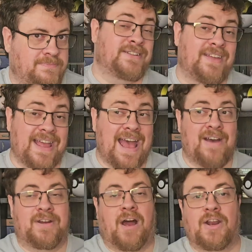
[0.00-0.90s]
So there you
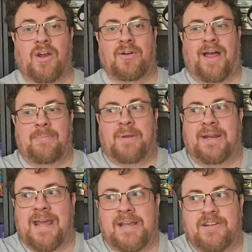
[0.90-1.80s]
have it. I don't like
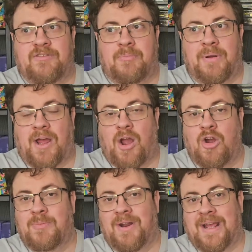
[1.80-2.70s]
being negative, but I
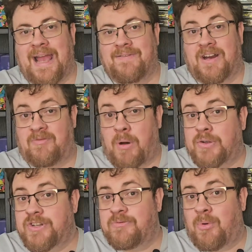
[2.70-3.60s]
hope that I gave enough
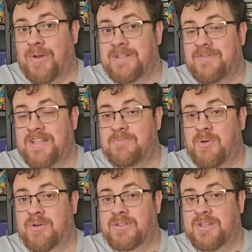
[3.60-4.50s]
positive points of these
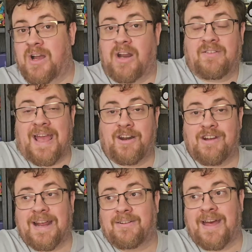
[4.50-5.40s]
books to kind of
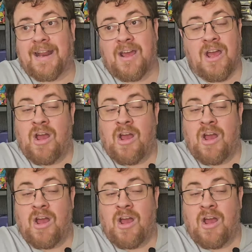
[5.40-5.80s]
counteract that.